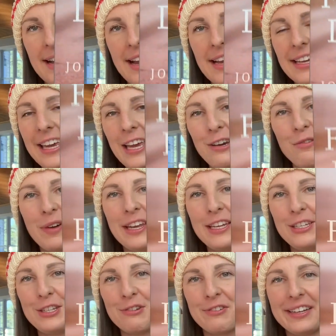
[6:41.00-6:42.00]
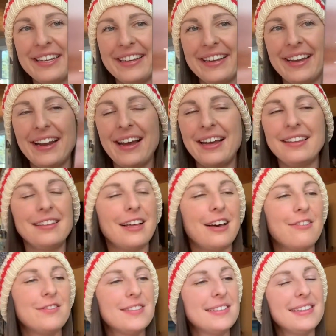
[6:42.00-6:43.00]
can't wait to read it. I
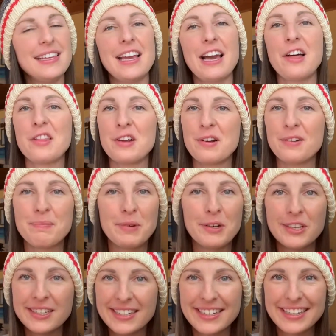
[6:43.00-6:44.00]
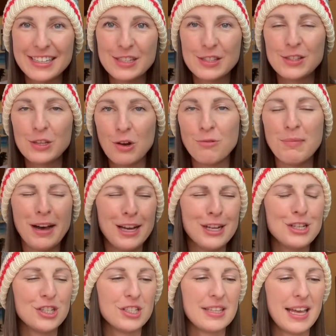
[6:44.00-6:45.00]
loved the other book so
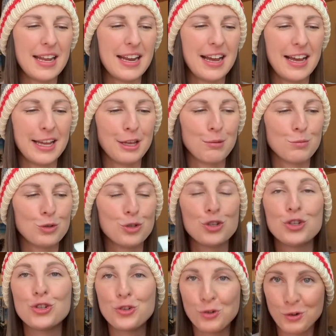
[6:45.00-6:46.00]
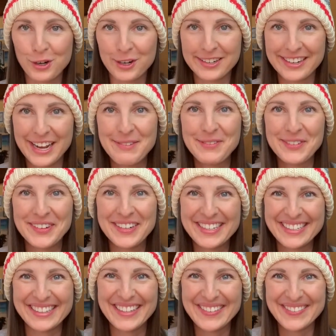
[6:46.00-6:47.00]
much that I am sure I'm going
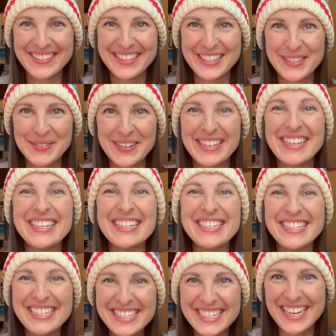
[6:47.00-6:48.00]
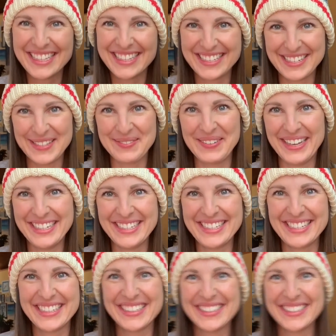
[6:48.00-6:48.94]
to love this one just as much.